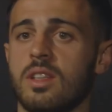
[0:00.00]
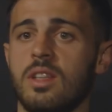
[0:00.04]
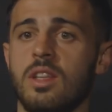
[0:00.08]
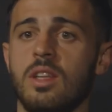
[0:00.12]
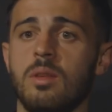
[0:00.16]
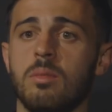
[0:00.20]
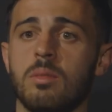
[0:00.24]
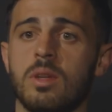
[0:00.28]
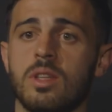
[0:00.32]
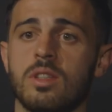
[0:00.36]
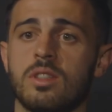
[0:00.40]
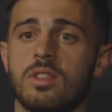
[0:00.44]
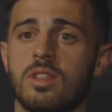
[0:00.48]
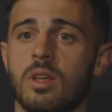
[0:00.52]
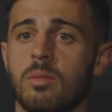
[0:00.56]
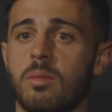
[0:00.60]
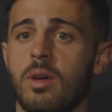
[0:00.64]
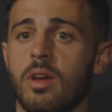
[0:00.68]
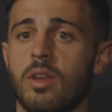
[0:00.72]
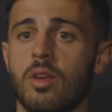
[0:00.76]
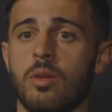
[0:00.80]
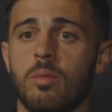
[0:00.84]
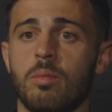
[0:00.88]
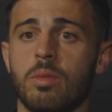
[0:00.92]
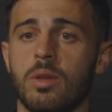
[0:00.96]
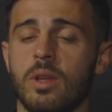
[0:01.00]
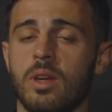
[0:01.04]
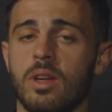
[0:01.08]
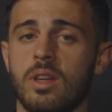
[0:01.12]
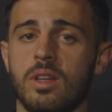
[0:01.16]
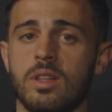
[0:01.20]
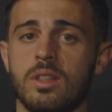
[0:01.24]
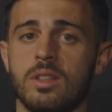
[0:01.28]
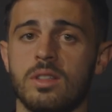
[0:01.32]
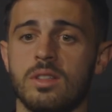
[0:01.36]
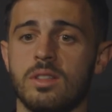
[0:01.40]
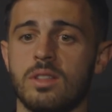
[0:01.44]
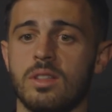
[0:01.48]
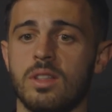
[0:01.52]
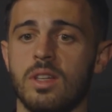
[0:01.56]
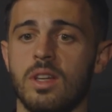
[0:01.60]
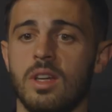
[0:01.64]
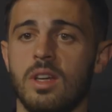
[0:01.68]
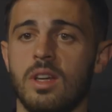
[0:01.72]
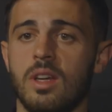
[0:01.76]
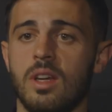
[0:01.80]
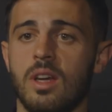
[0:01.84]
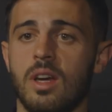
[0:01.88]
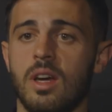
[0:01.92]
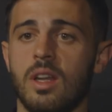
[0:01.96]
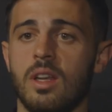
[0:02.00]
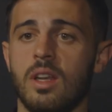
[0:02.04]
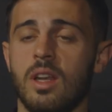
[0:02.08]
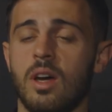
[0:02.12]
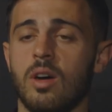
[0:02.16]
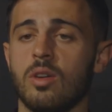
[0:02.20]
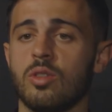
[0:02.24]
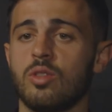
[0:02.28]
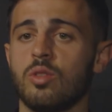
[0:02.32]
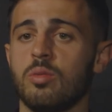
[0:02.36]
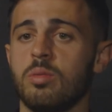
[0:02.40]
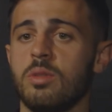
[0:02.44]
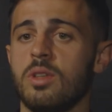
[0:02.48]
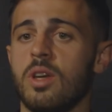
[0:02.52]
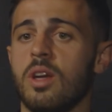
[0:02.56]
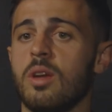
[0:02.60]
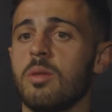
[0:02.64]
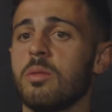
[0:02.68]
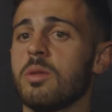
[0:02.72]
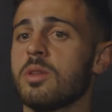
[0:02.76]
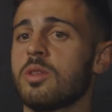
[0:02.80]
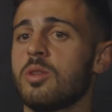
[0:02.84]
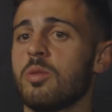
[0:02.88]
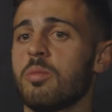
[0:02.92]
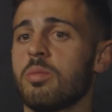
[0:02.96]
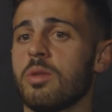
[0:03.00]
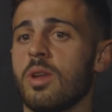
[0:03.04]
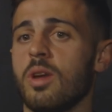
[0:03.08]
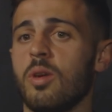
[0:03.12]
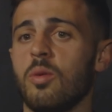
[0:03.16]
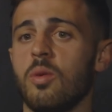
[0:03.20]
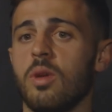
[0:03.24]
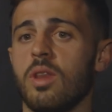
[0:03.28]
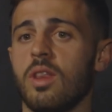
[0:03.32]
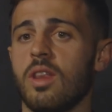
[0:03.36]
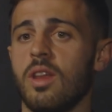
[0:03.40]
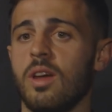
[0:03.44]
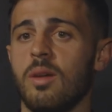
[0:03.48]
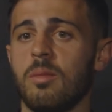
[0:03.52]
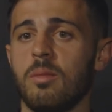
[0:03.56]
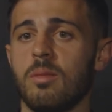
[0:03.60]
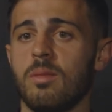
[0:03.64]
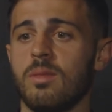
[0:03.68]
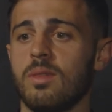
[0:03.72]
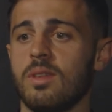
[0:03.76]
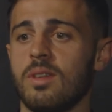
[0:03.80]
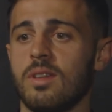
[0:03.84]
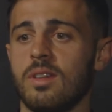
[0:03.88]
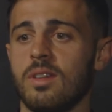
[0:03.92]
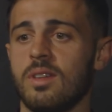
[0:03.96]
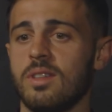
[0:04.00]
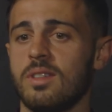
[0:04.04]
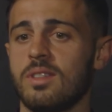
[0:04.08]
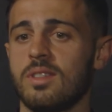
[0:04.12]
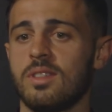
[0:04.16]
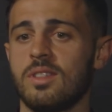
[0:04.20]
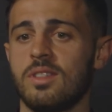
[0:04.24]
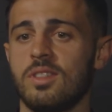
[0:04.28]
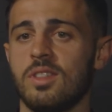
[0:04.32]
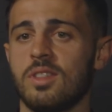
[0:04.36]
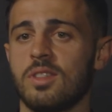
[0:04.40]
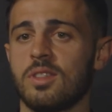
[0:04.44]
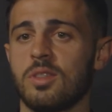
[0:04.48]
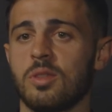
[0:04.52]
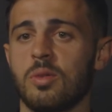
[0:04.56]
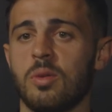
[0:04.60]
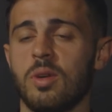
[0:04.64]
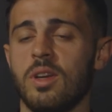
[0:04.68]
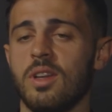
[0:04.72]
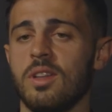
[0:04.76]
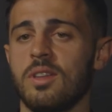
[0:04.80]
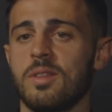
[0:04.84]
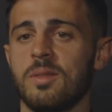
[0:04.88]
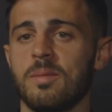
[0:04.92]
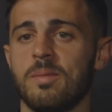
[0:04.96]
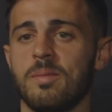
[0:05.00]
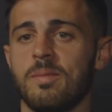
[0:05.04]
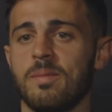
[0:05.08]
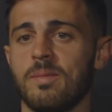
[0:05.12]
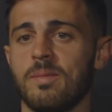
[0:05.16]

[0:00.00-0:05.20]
him and some other players, and now to be able to play with them, it's just great.